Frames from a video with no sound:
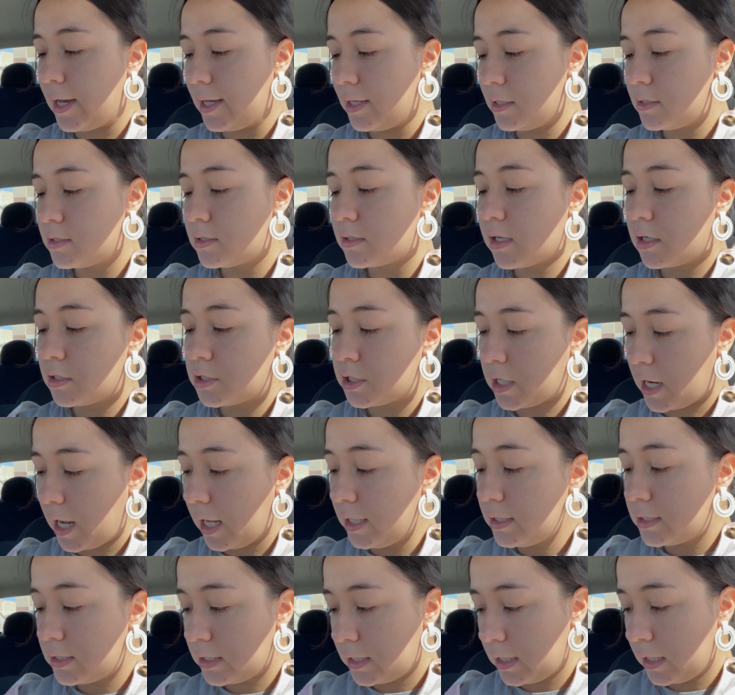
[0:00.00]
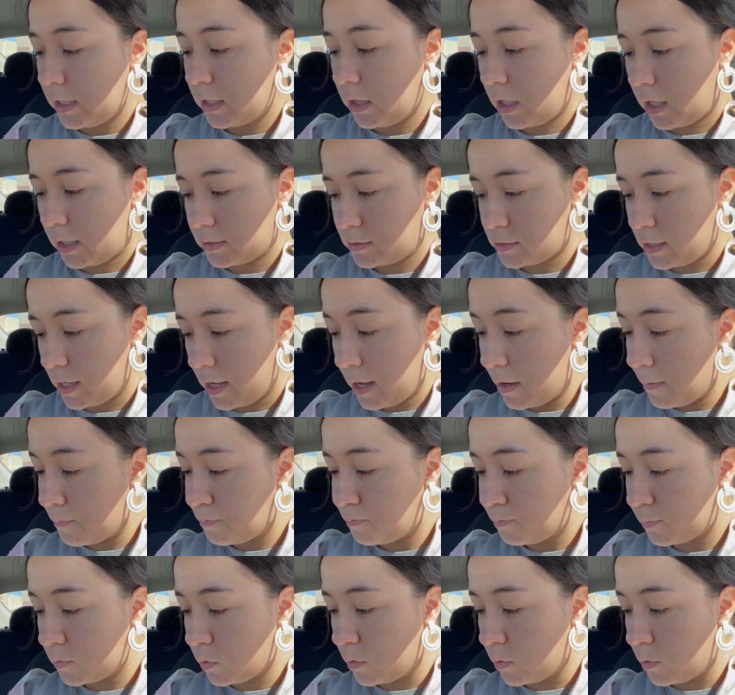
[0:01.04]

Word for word: iced chai tea latte